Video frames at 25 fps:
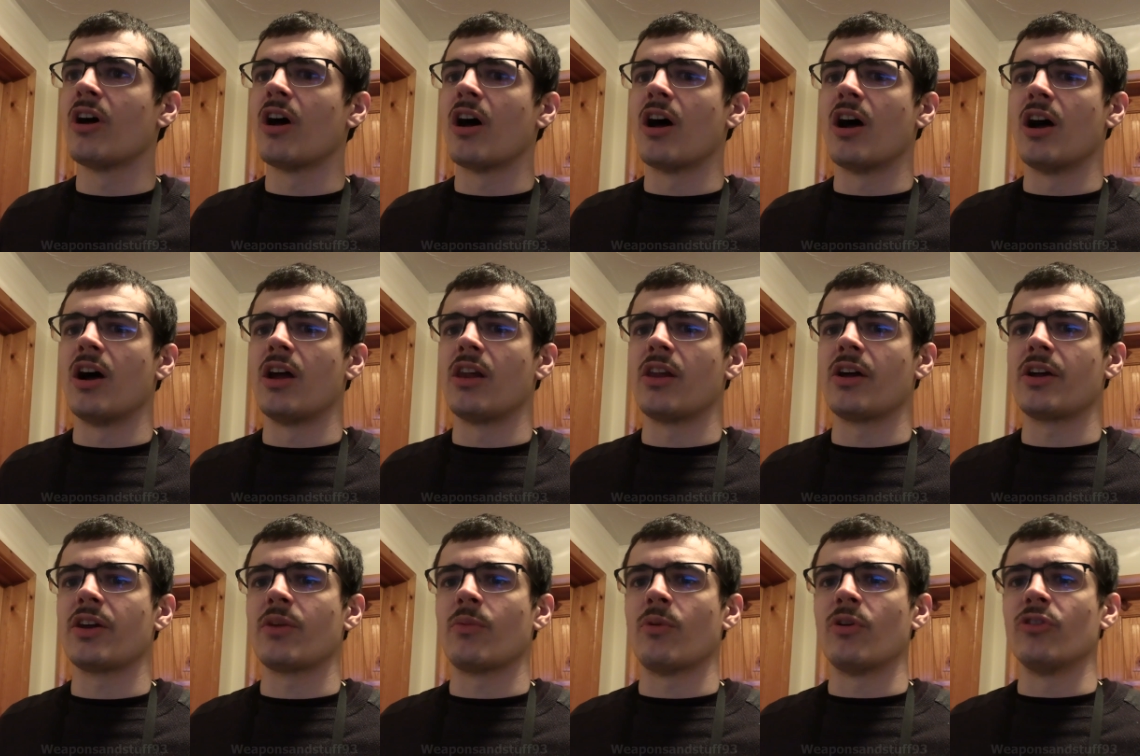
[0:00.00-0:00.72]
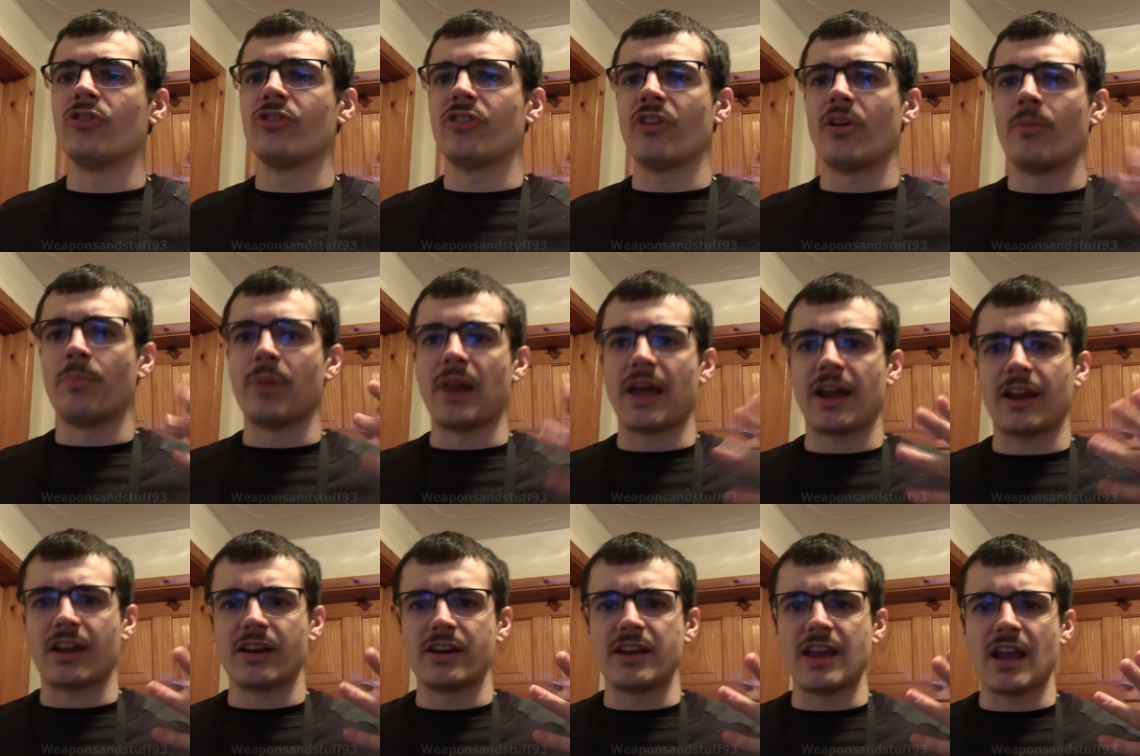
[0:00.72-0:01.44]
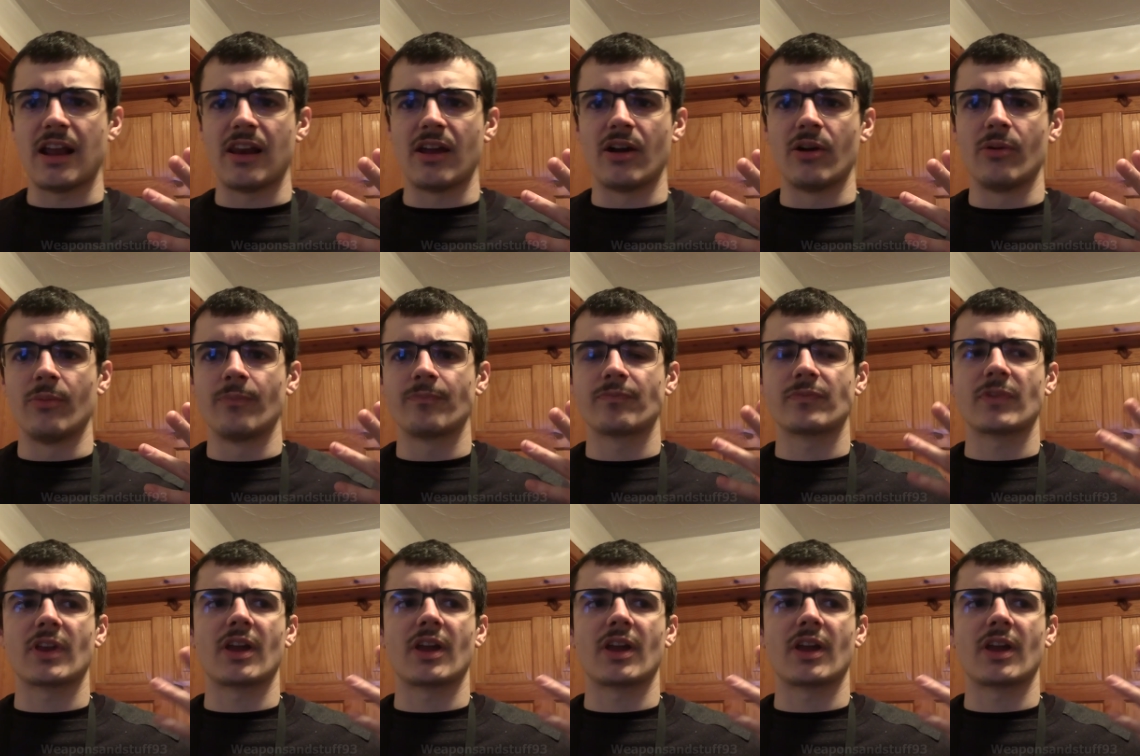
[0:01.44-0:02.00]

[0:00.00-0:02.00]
uh, like the ones that are black and yellow